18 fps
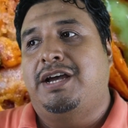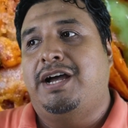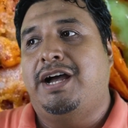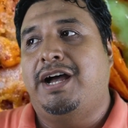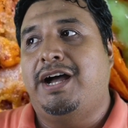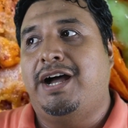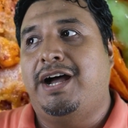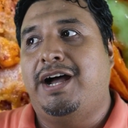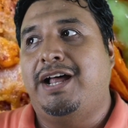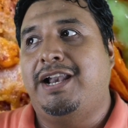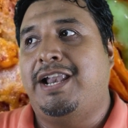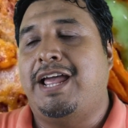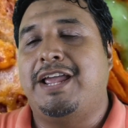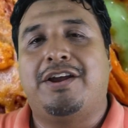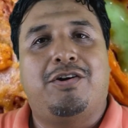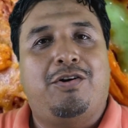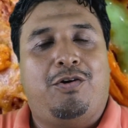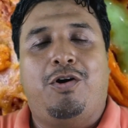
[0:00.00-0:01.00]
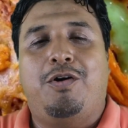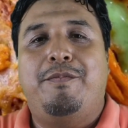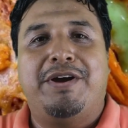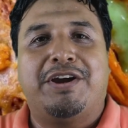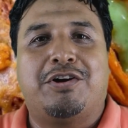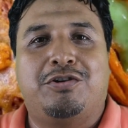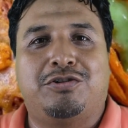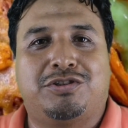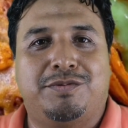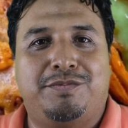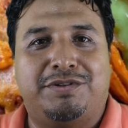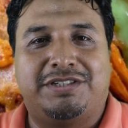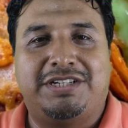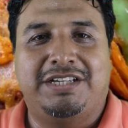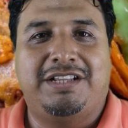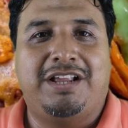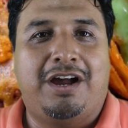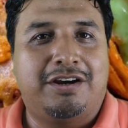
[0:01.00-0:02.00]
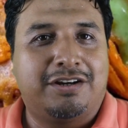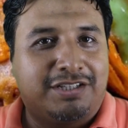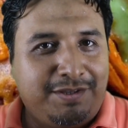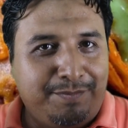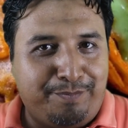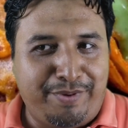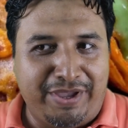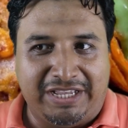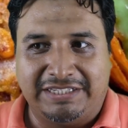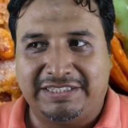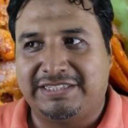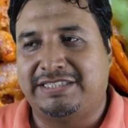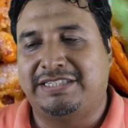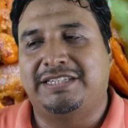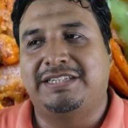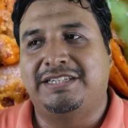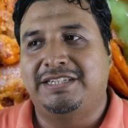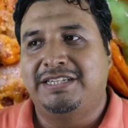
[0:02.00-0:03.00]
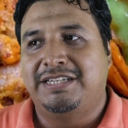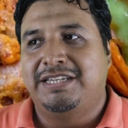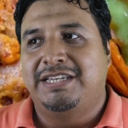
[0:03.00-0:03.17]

uh, like all my customers say, are the best.